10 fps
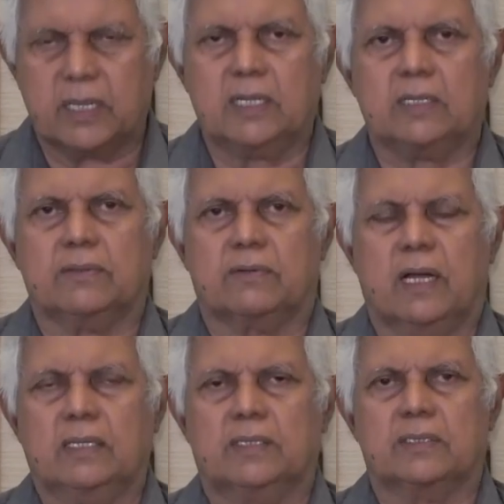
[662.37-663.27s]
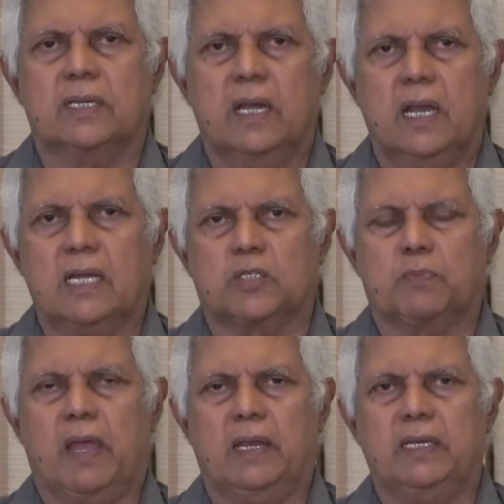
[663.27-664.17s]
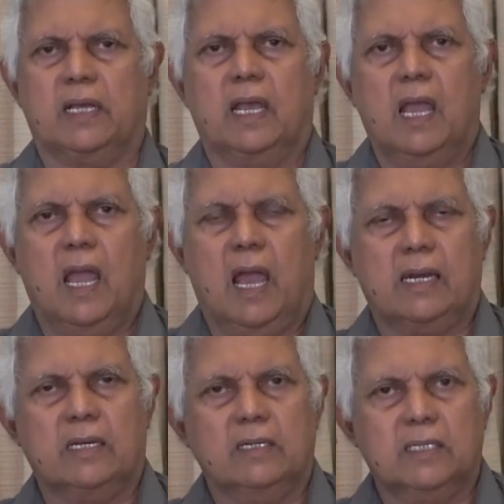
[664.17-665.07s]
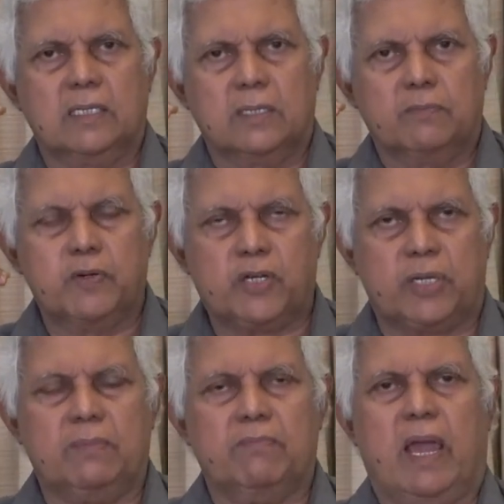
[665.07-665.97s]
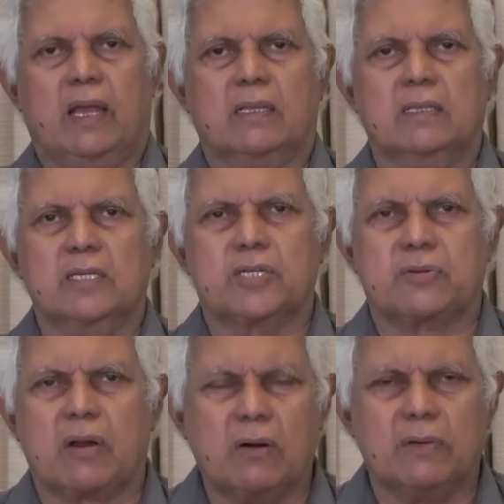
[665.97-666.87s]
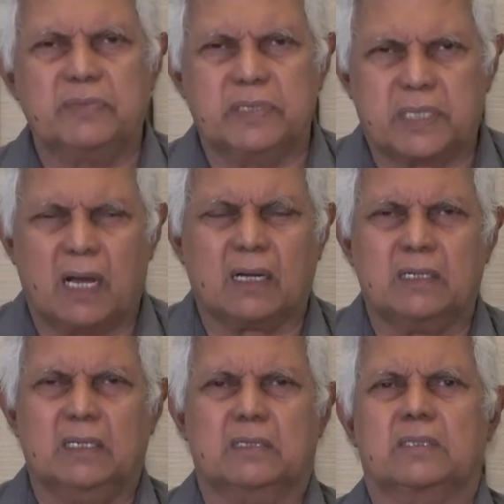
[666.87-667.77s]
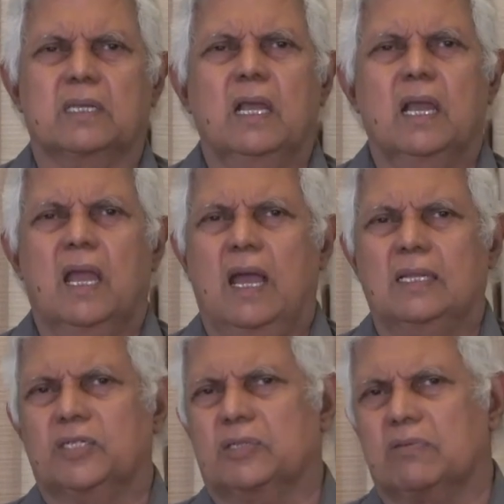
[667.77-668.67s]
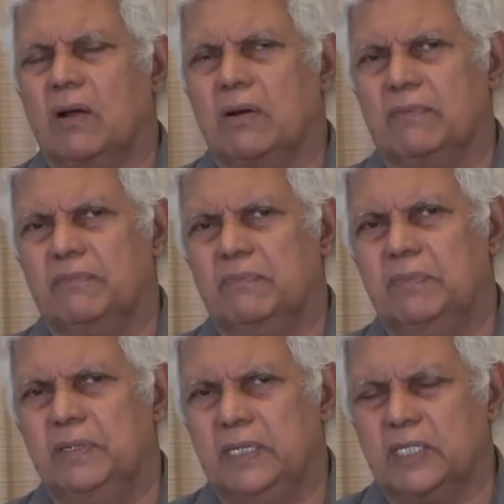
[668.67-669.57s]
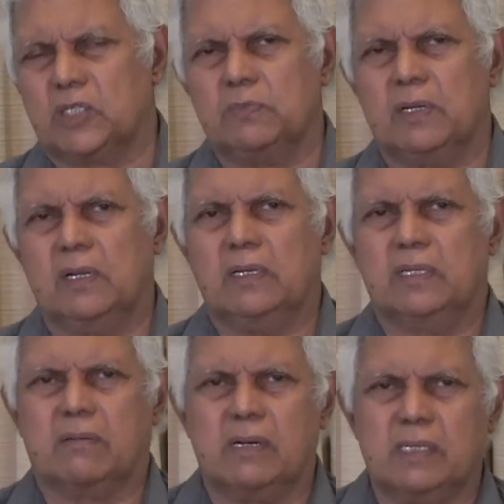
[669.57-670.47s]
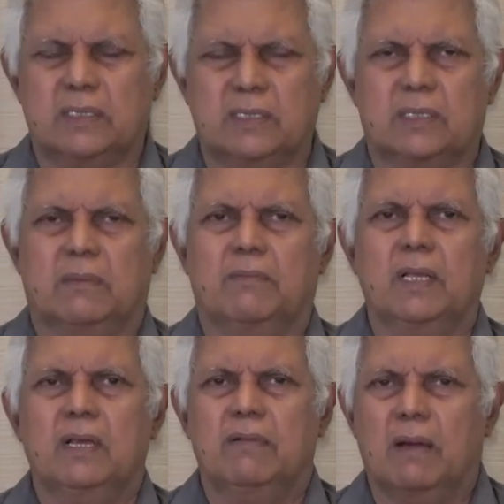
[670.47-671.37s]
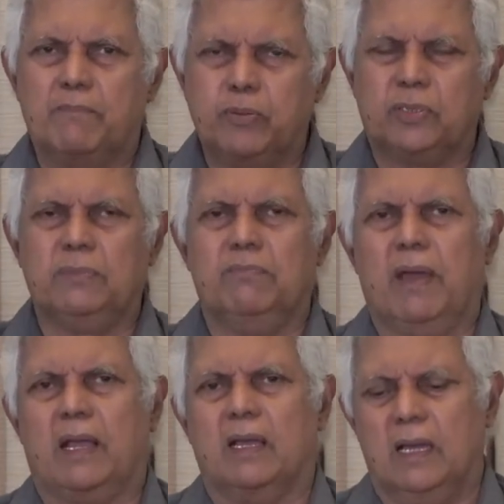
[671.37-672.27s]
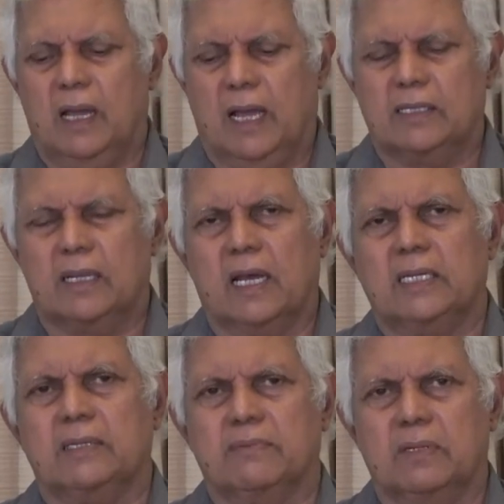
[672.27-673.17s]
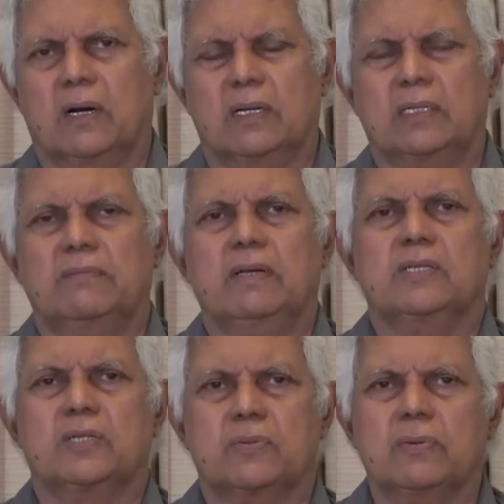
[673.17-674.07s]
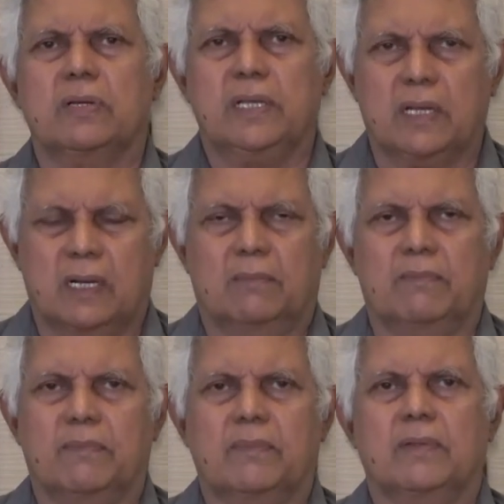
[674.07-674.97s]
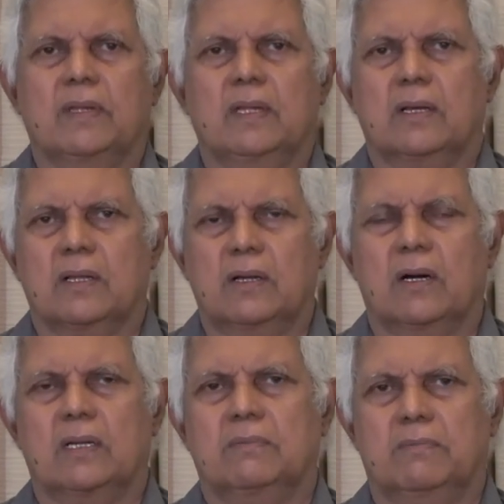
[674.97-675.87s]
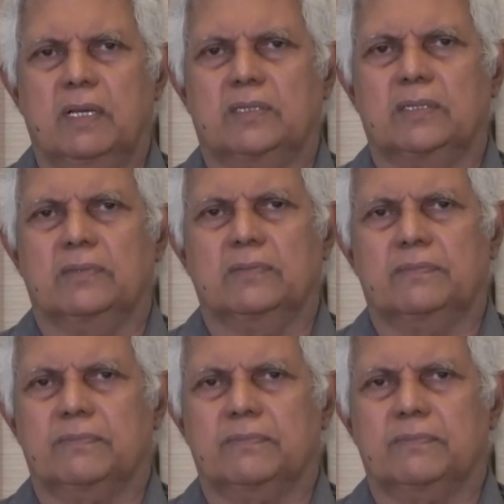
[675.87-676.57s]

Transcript: tent of the righteous expanding and pushing back the shroud of darkness and shroud of dismal criticism. We are pushing back and the light of God will surely come. God bless you.